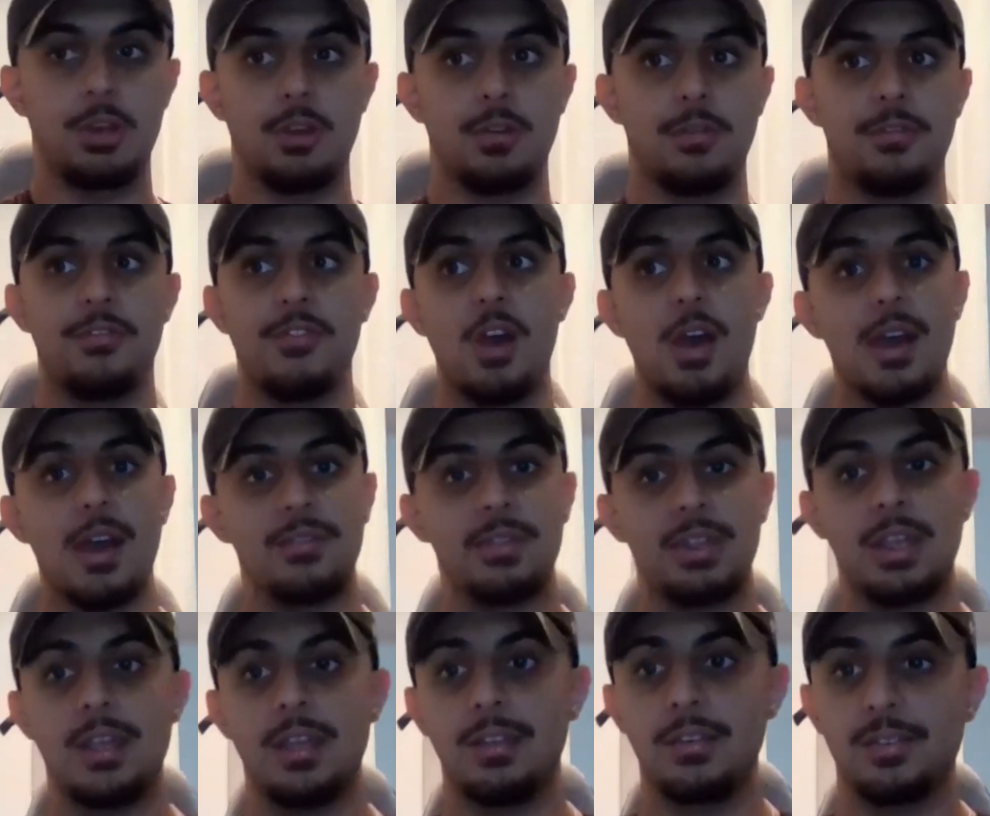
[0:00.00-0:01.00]
5
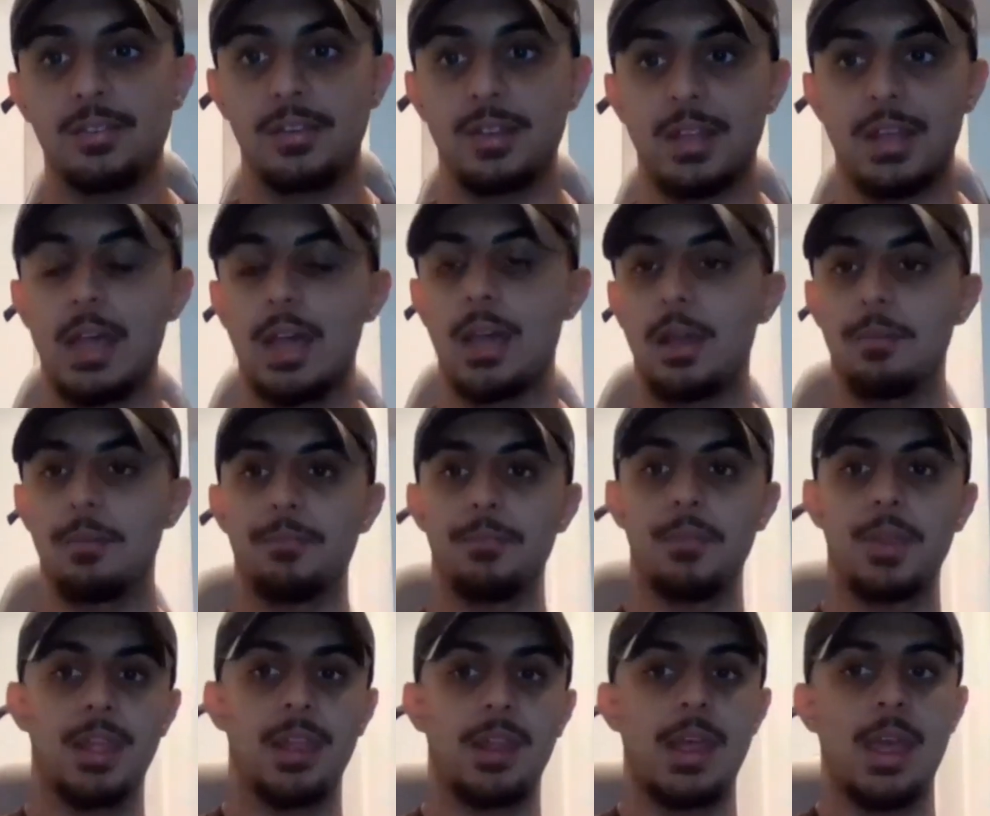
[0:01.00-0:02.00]
years
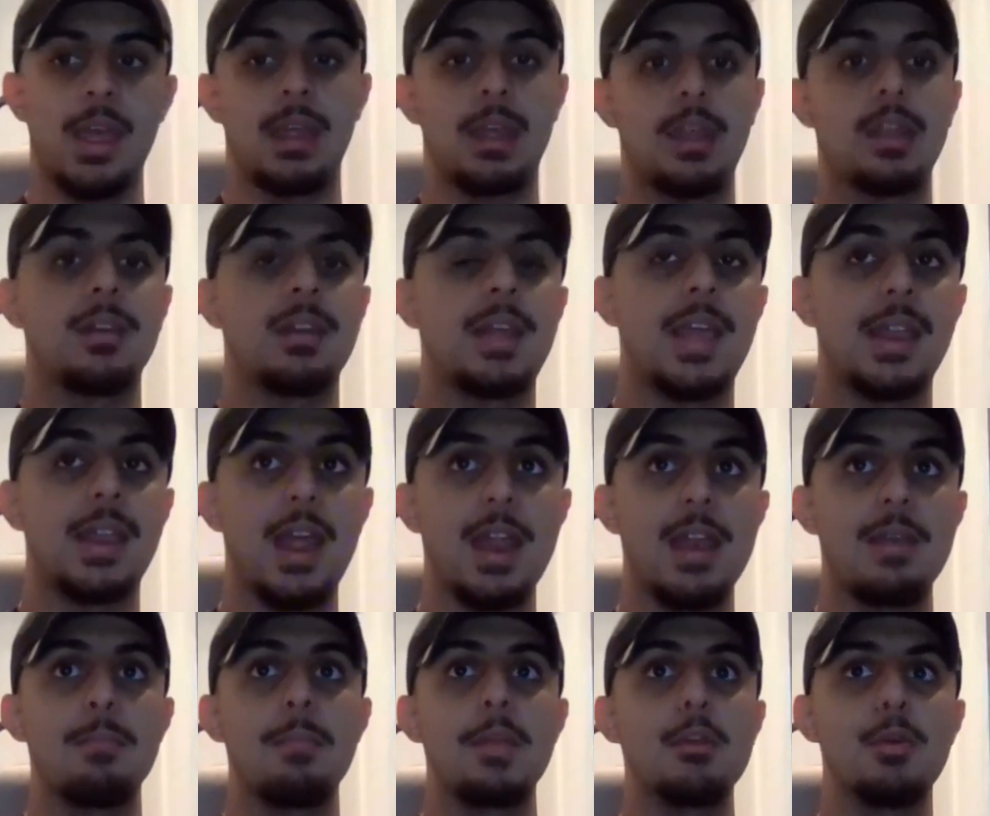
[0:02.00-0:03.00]

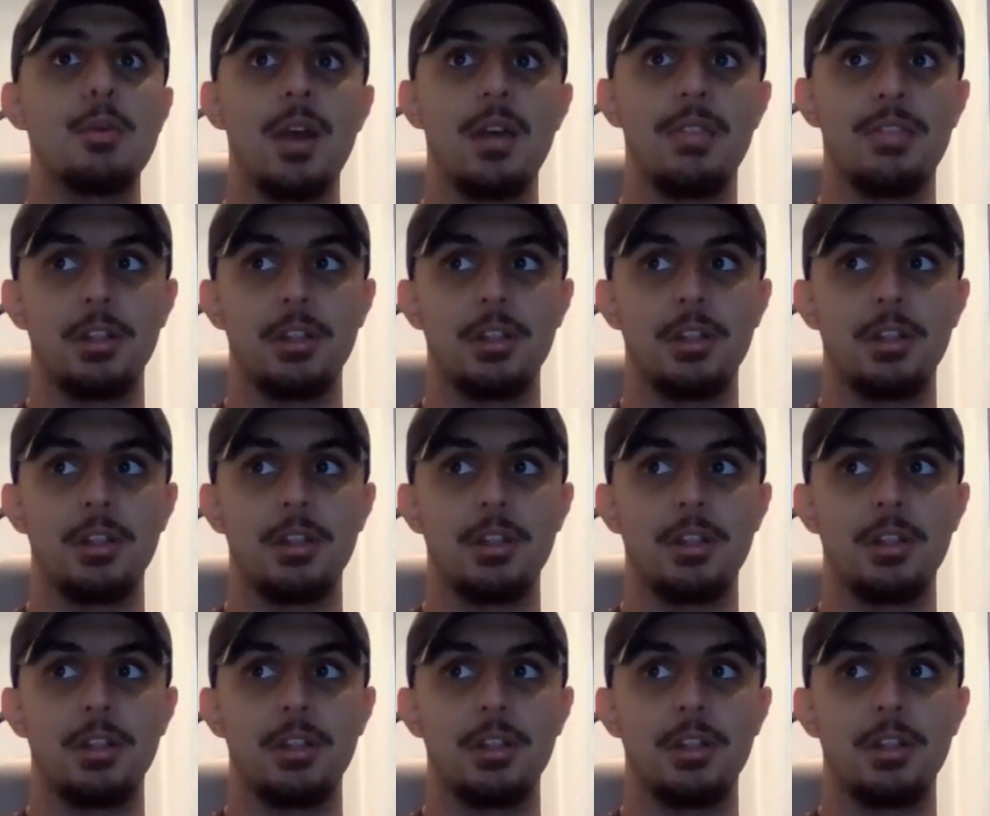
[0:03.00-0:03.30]
and mirror